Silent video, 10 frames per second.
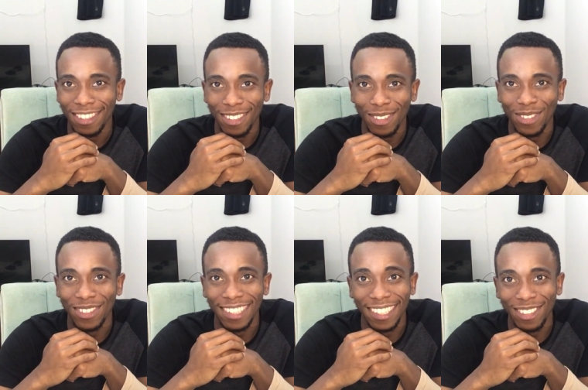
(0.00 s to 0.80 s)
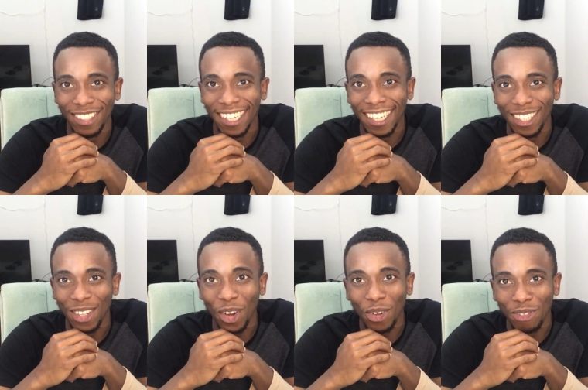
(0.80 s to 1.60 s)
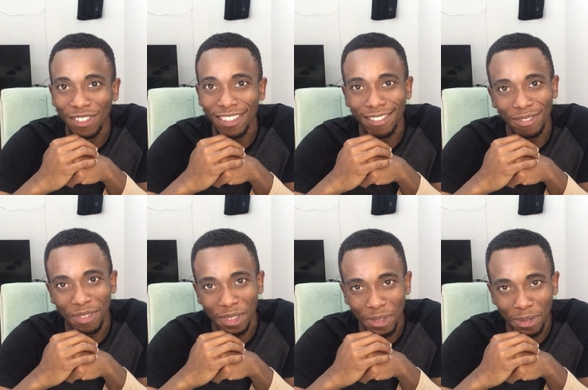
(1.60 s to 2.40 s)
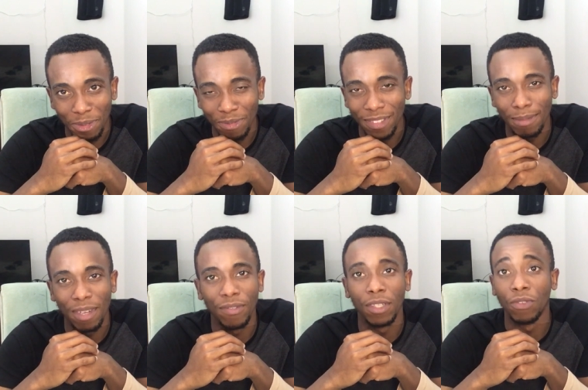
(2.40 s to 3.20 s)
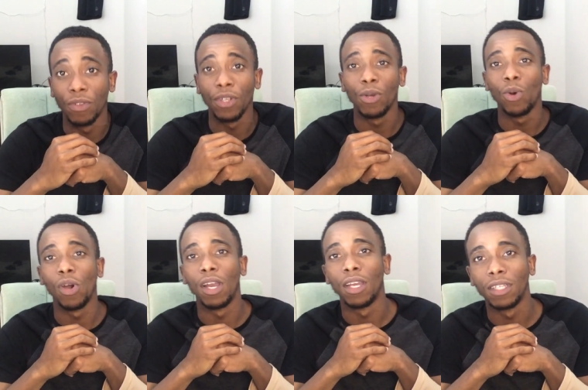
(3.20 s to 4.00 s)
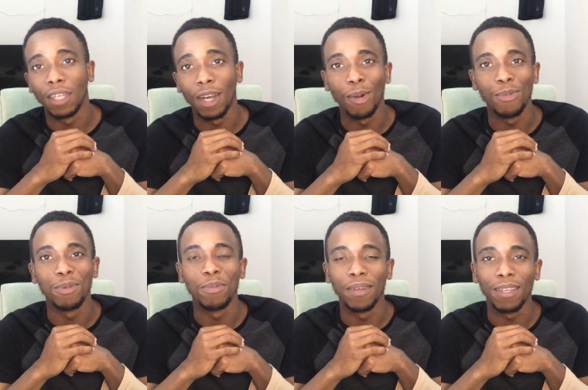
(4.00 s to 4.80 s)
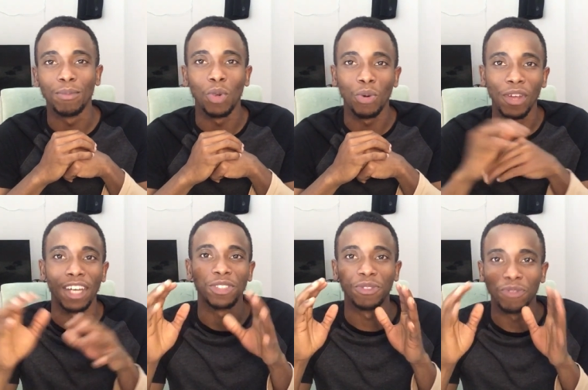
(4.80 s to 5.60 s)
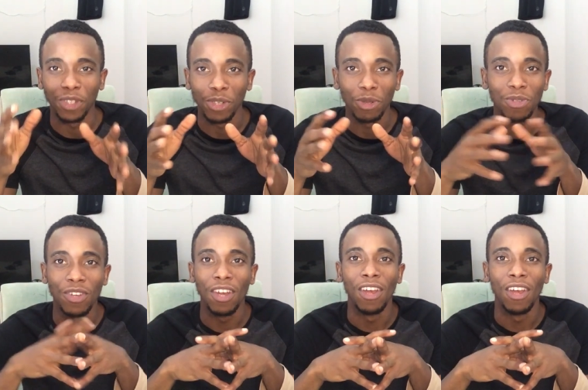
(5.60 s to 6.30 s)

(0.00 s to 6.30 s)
you know, till the end of this video. It's my first video and I hope to be making more reaction videos.